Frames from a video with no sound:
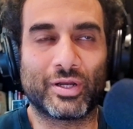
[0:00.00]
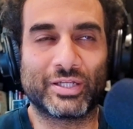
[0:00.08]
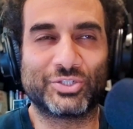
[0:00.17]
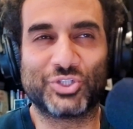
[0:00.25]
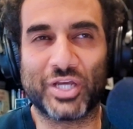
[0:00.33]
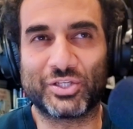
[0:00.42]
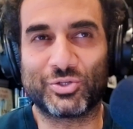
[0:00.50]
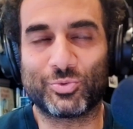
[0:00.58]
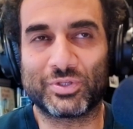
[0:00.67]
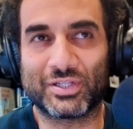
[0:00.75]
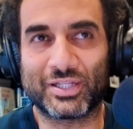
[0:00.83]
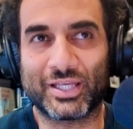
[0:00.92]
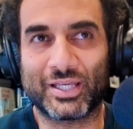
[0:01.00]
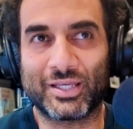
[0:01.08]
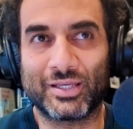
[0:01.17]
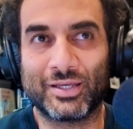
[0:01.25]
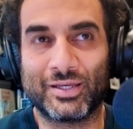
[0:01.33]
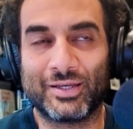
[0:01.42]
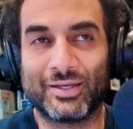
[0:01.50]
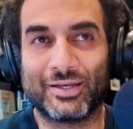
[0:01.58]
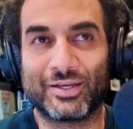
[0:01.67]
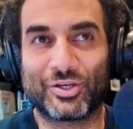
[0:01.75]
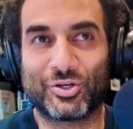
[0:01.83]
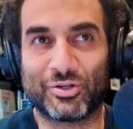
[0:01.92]
a genuinely
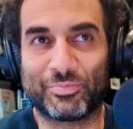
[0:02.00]
good